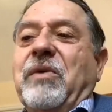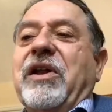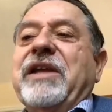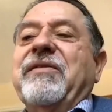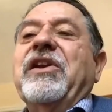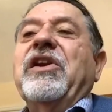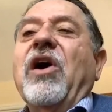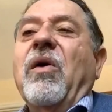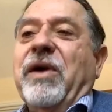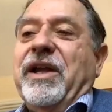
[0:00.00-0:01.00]
without even
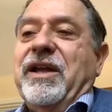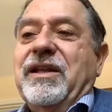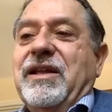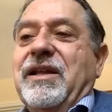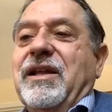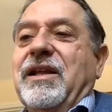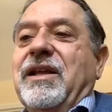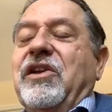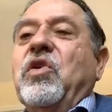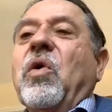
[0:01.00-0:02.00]
knowing,
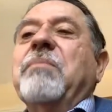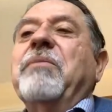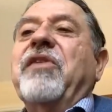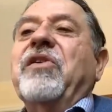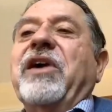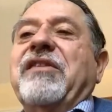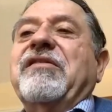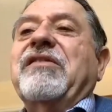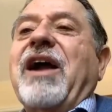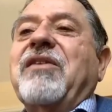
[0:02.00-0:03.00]
your mother has
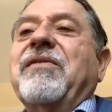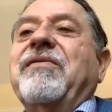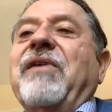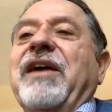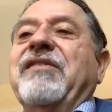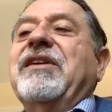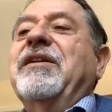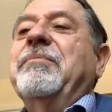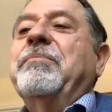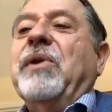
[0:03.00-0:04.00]
sacrificed
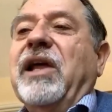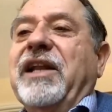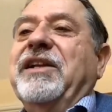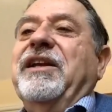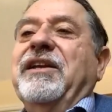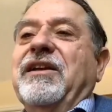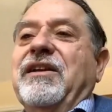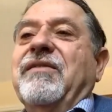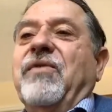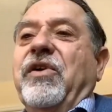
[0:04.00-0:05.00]
plenty
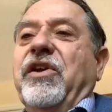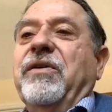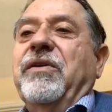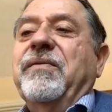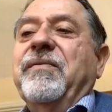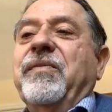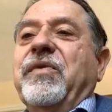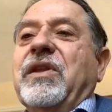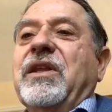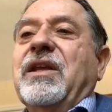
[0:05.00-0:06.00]
for you.
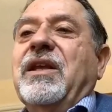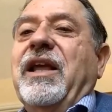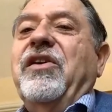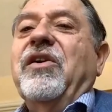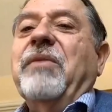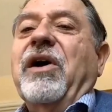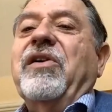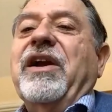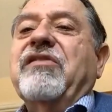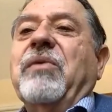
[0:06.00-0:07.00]
And your
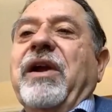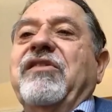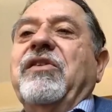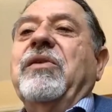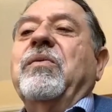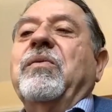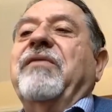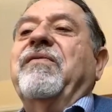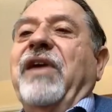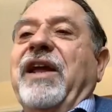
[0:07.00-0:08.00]
mother has raised you in
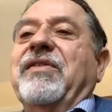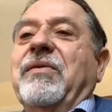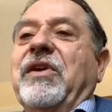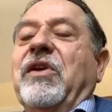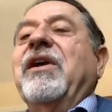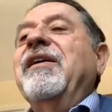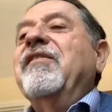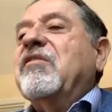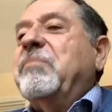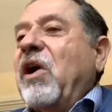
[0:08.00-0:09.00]
faith. When you,
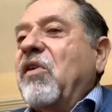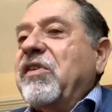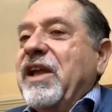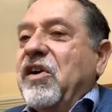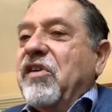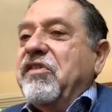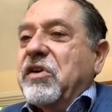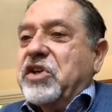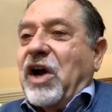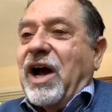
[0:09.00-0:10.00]
Sparrows, here's your
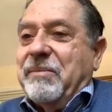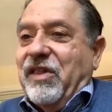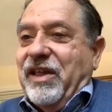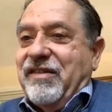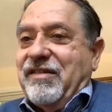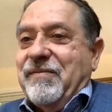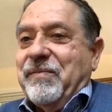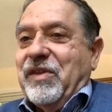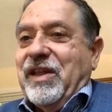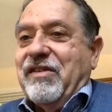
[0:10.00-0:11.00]
job in this,
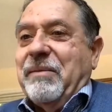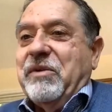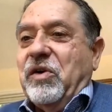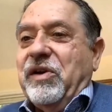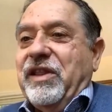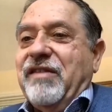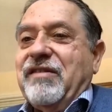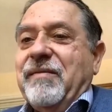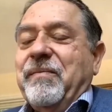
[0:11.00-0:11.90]
as I'm doing this.